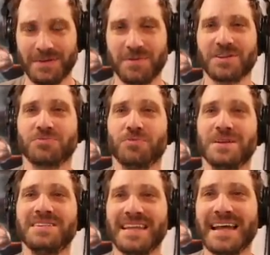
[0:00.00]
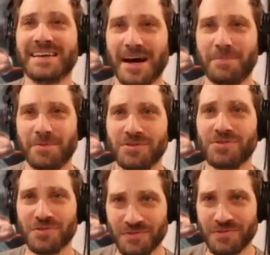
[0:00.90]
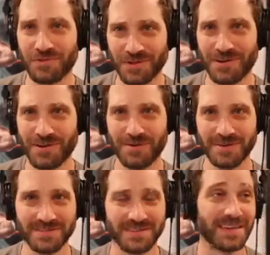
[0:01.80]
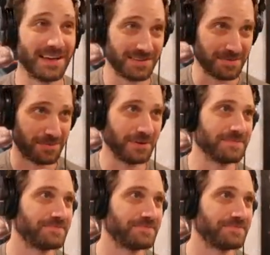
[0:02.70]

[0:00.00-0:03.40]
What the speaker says: Because we stand up to you filthy commies. Case in point.